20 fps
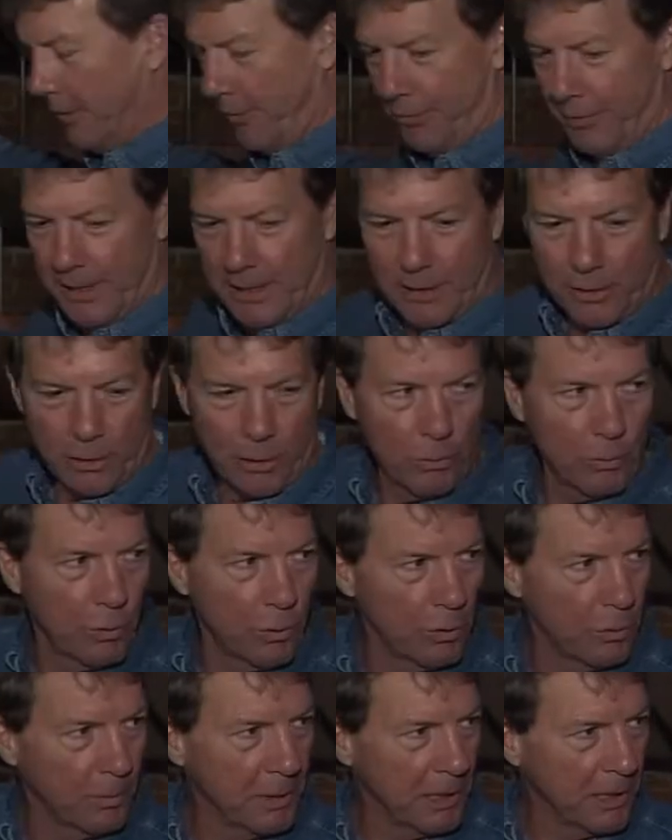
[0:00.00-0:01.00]
a theater
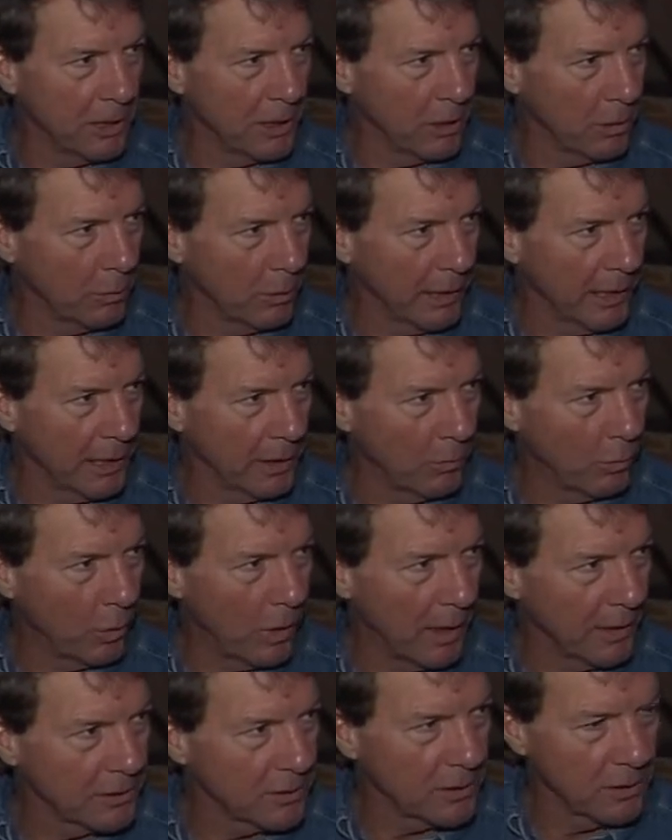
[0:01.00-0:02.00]
room here where they right. can
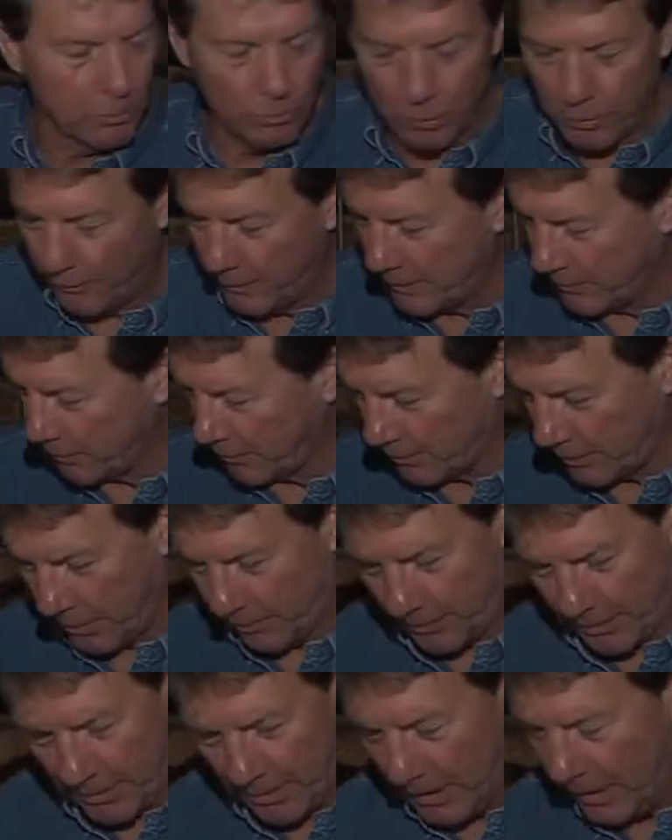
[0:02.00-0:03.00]
watch some movies or
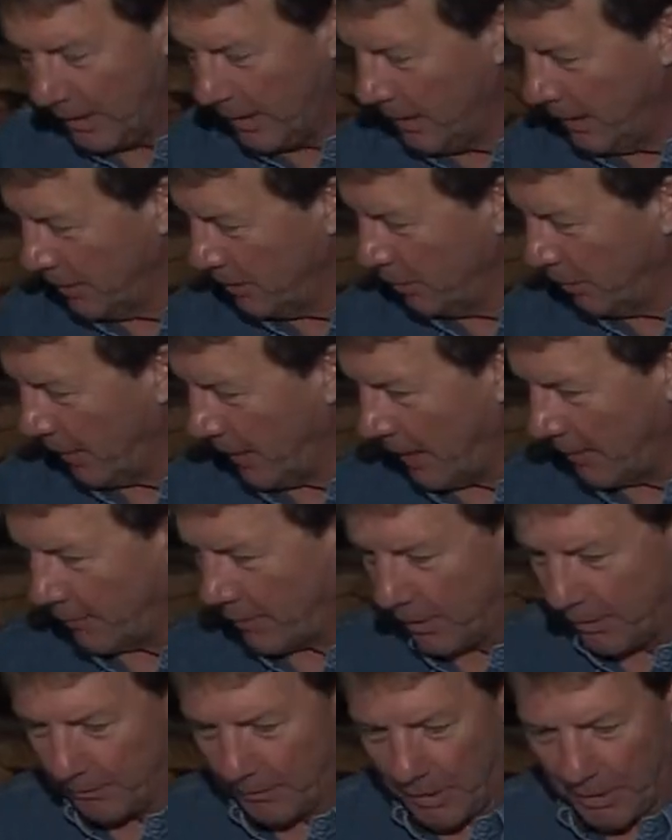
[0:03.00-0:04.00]
something. Mm -hmm. You'll have
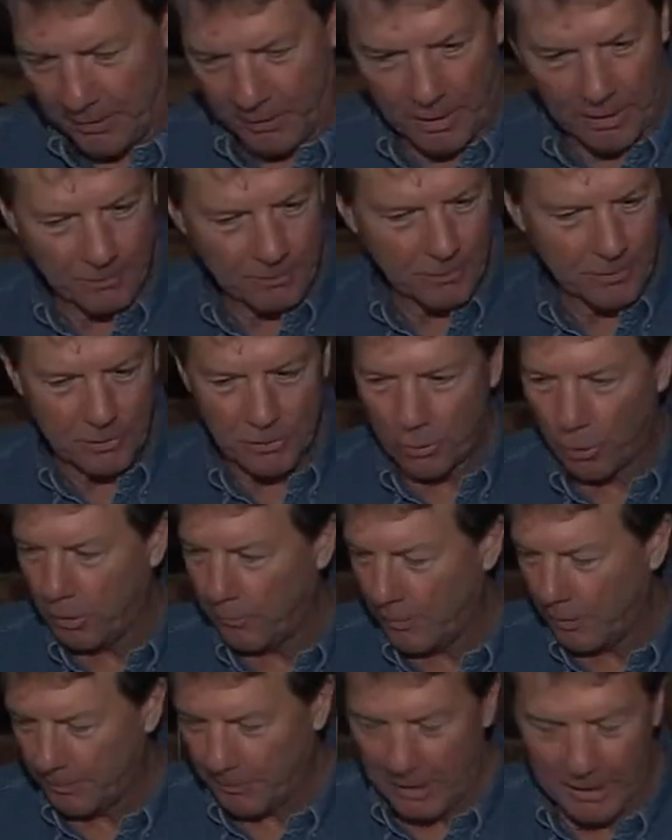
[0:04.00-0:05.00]
a, a, a, sort
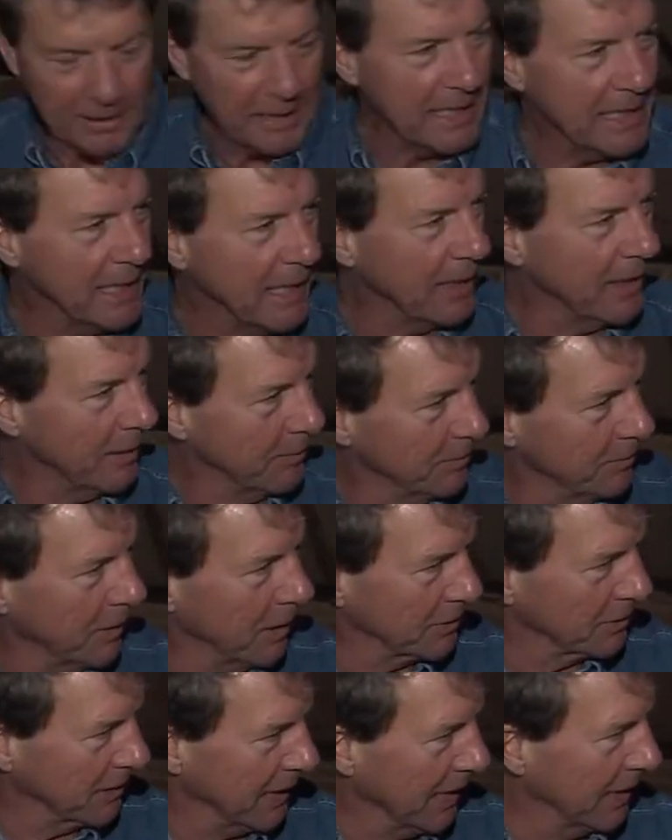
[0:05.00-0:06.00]
of a, an eating, a,
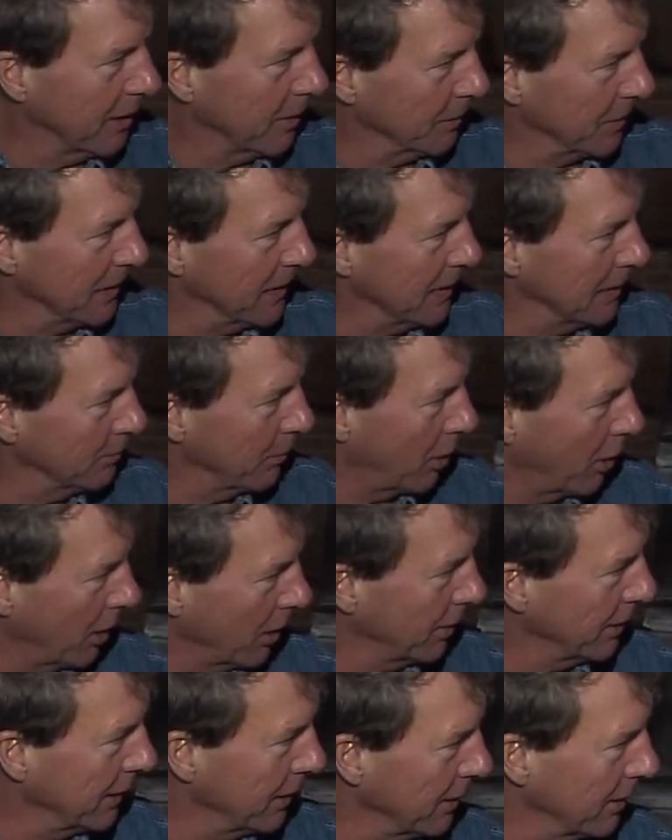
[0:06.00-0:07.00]
a stand-up eating
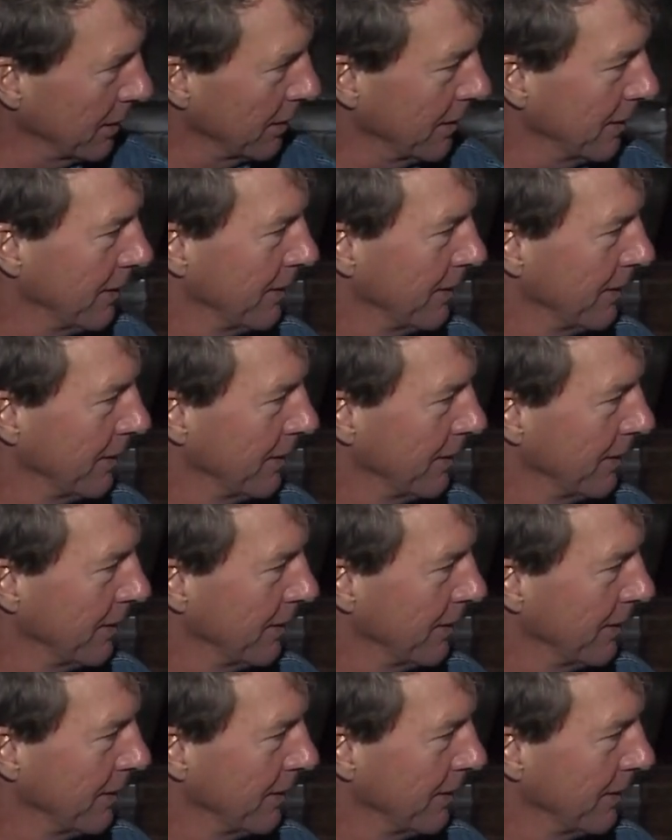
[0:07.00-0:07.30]
bar here. Well, I'm